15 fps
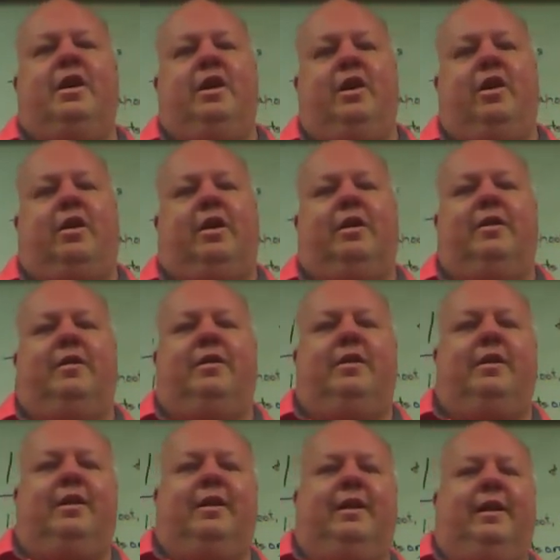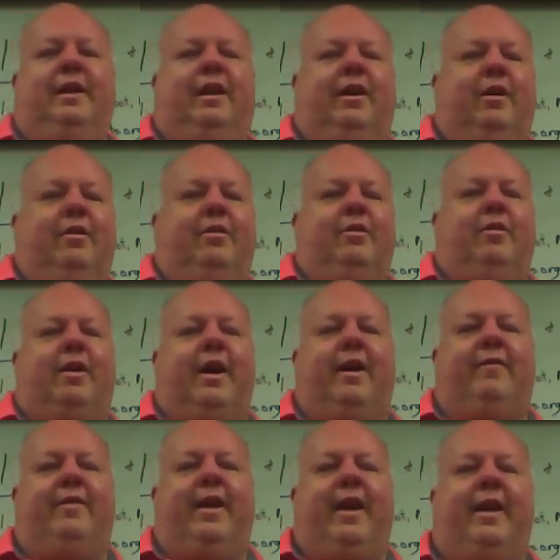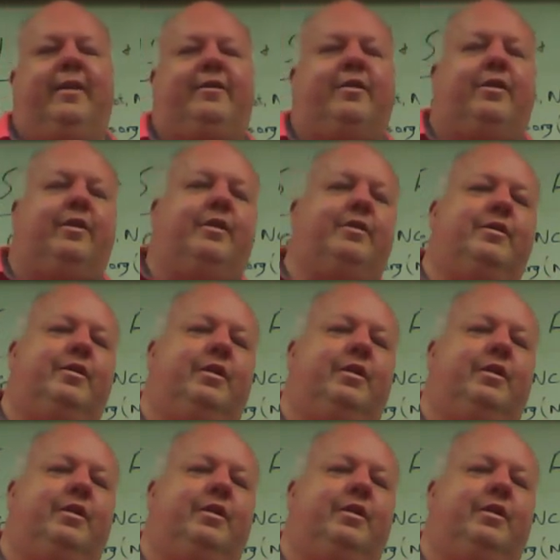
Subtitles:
you'll have the answers.